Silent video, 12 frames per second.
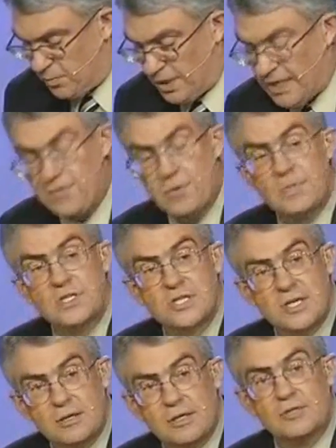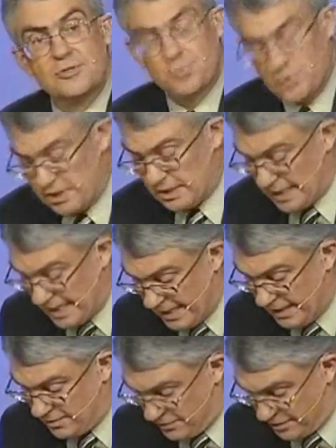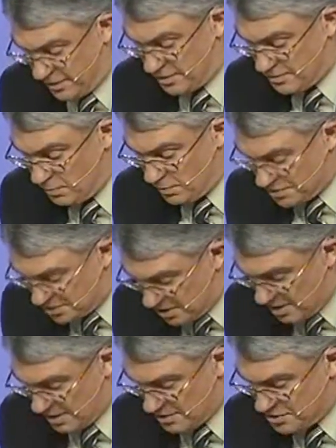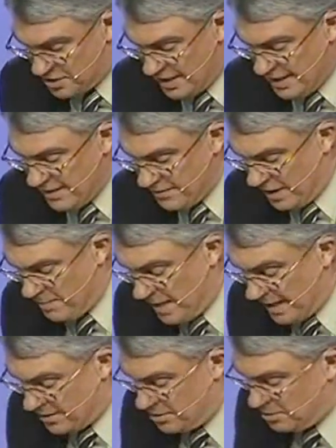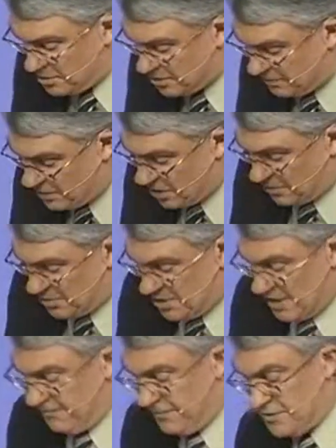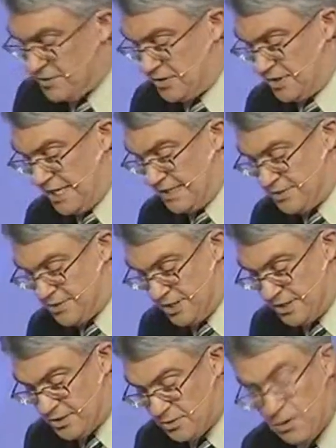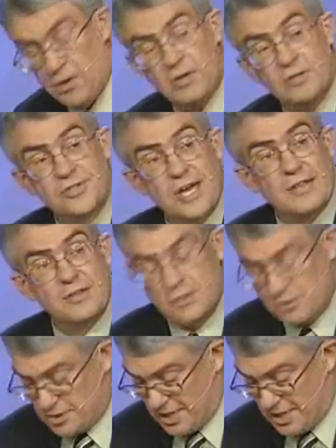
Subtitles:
of whatever materials will aid their research. They make use of Josephus, the Dead Sea Scrolls, and the New